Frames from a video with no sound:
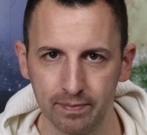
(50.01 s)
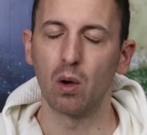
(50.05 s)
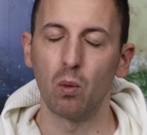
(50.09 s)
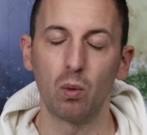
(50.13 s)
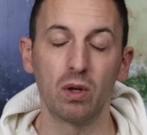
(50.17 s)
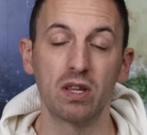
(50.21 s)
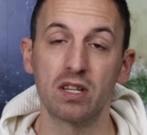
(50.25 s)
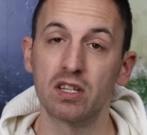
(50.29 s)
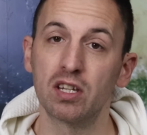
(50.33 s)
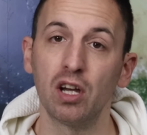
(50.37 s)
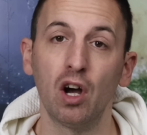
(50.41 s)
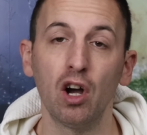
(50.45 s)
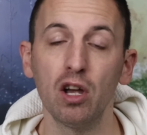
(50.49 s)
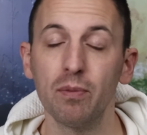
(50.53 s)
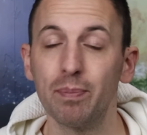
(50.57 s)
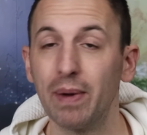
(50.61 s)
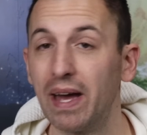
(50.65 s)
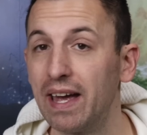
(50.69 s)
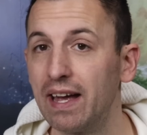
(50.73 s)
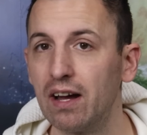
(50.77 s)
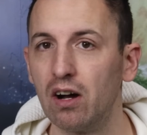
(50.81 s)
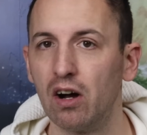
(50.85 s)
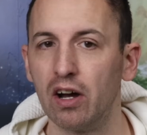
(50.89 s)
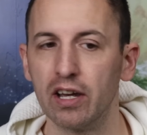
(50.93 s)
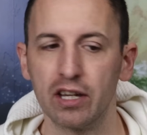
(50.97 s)
With Type
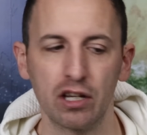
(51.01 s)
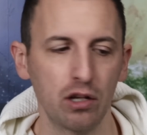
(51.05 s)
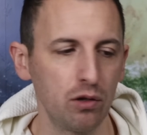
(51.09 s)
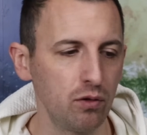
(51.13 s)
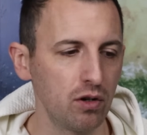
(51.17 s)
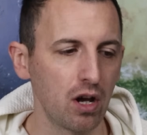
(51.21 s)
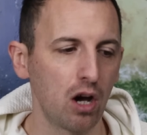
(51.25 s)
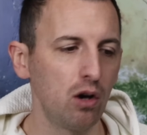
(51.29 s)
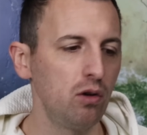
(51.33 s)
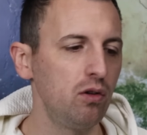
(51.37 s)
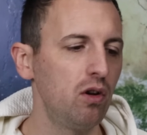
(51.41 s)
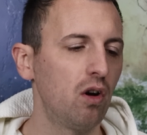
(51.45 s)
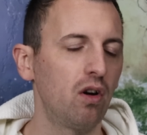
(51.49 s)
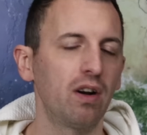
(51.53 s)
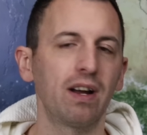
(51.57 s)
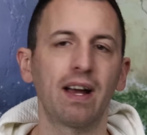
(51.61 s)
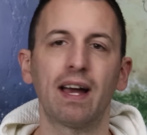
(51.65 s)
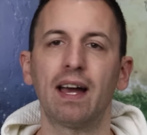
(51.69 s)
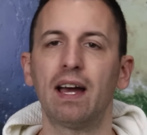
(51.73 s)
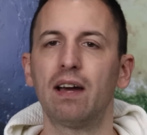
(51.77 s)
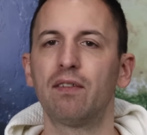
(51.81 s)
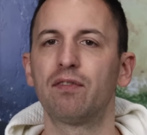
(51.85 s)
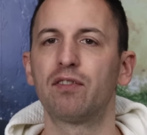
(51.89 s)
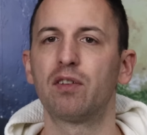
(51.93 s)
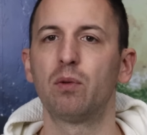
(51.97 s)
AI, you no
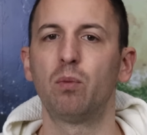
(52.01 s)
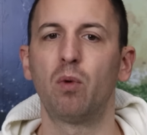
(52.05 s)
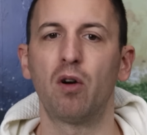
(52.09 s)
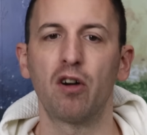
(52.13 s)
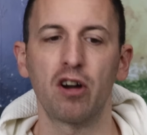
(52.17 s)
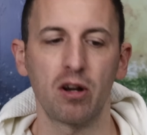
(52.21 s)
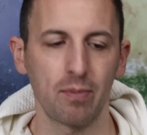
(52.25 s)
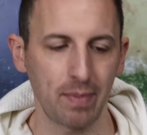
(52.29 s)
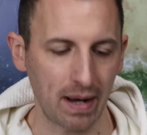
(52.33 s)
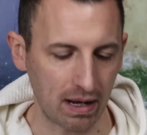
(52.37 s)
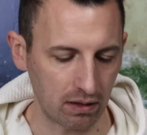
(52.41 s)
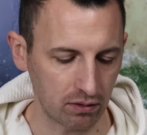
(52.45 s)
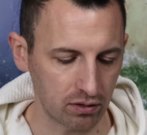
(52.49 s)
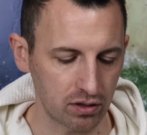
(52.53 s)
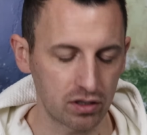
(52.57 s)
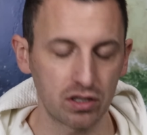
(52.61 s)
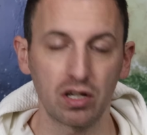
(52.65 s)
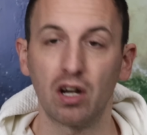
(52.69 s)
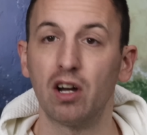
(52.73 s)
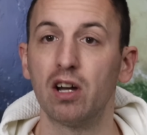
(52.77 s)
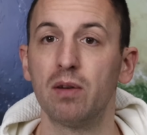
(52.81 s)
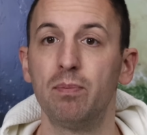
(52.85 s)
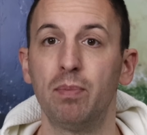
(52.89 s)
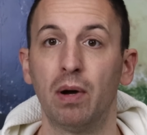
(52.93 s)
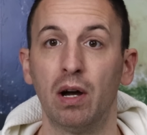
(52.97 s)
longer have to worry about
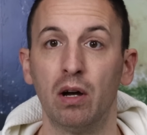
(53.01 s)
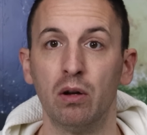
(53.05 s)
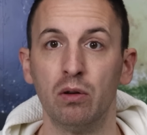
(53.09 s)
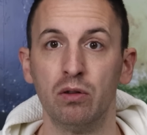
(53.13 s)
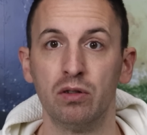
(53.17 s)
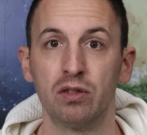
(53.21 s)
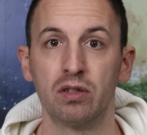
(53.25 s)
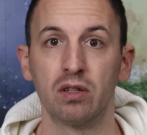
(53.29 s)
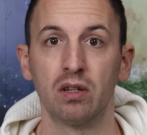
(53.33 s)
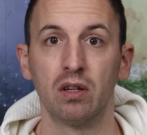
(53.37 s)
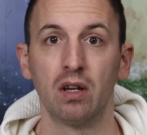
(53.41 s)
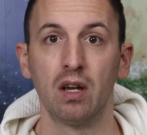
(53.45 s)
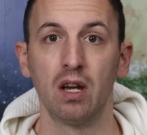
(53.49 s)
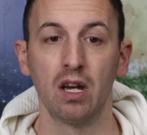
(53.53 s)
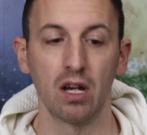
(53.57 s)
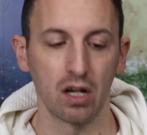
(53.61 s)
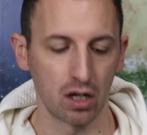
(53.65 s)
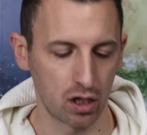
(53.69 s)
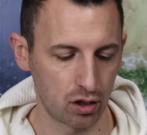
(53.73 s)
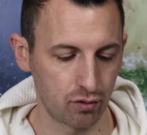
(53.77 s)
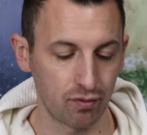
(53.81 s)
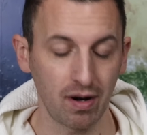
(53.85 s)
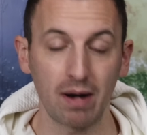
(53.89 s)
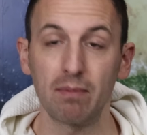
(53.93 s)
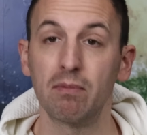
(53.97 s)
typos
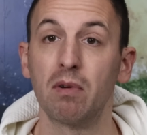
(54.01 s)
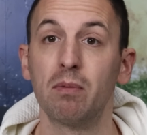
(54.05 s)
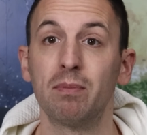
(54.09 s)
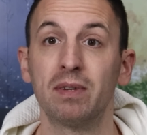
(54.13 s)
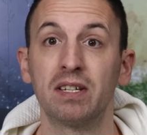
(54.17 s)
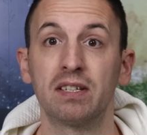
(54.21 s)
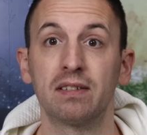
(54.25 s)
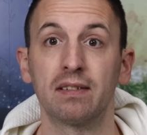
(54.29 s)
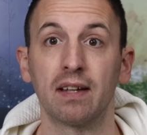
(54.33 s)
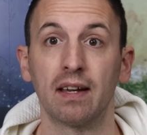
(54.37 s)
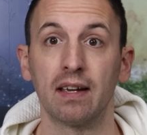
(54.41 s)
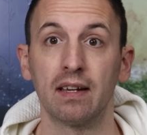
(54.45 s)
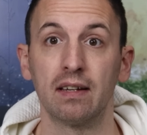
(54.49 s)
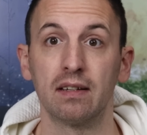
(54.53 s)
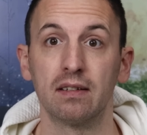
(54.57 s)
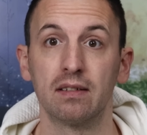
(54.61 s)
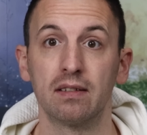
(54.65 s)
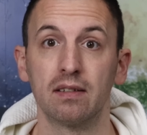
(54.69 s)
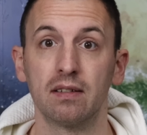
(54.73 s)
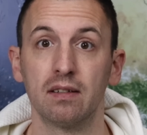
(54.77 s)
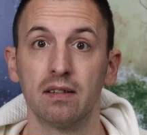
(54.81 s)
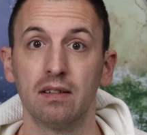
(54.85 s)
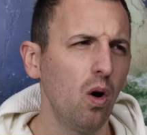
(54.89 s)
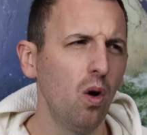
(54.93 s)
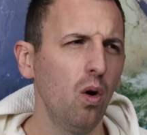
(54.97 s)
grammar
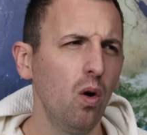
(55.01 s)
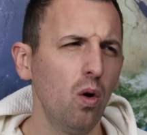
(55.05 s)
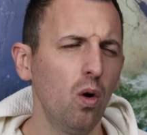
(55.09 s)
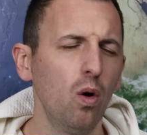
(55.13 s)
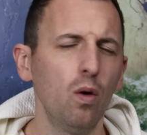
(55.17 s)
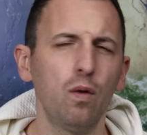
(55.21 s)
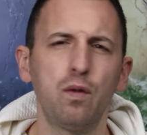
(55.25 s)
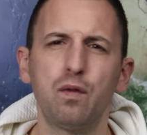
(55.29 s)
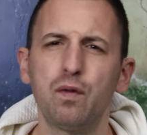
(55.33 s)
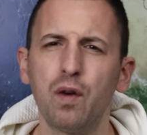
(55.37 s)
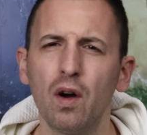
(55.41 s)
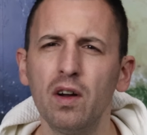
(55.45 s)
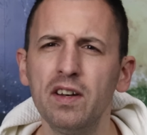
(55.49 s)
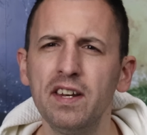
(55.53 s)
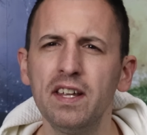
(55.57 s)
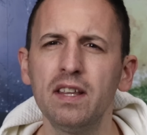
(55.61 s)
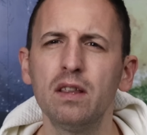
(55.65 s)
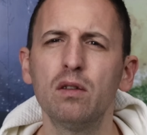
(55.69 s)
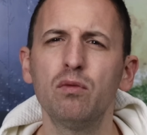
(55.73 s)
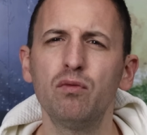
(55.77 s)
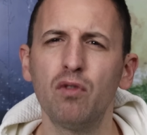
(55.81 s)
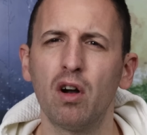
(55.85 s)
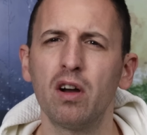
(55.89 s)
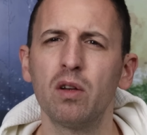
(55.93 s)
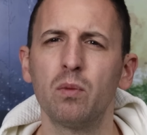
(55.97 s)
mistakes, or finding
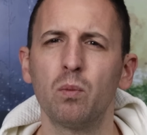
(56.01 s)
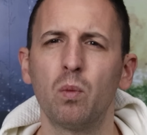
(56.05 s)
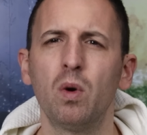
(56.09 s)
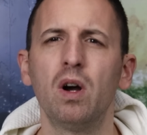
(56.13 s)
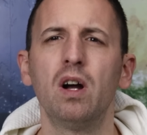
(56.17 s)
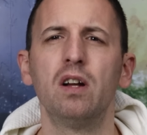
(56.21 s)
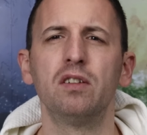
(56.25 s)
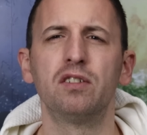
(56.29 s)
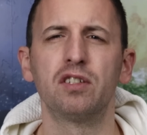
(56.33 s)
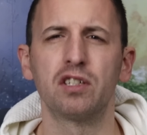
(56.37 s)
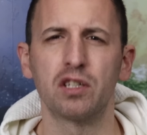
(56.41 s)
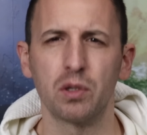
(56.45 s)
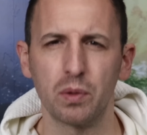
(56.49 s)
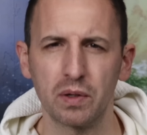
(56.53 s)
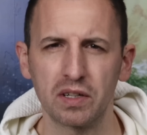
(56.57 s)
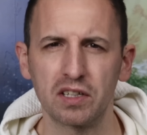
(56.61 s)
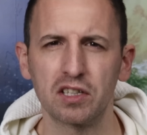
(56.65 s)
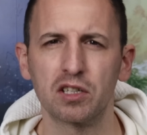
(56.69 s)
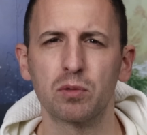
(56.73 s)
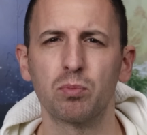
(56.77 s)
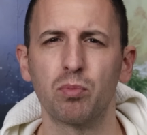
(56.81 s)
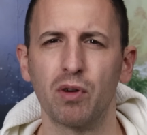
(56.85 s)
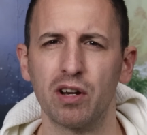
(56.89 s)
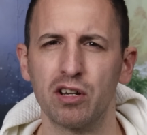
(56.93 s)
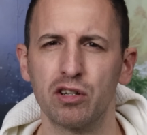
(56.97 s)
the right words to
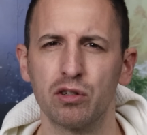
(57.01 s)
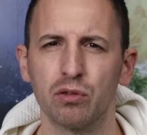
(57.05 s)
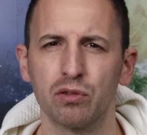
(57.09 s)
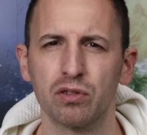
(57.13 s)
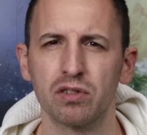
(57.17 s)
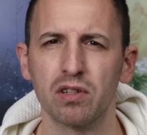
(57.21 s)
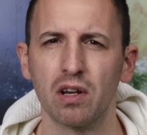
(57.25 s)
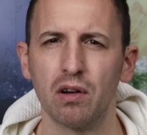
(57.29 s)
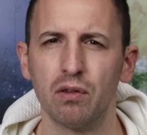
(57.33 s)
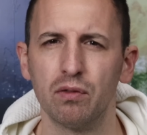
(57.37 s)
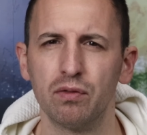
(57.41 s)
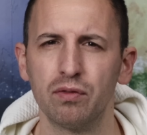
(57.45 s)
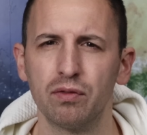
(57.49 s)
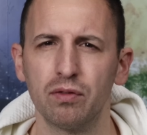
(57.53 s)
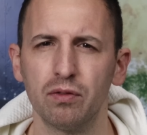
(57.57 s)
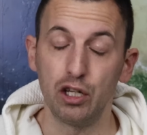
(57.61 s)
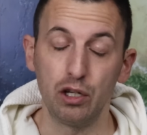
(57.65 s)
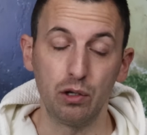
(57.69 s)
express yourself.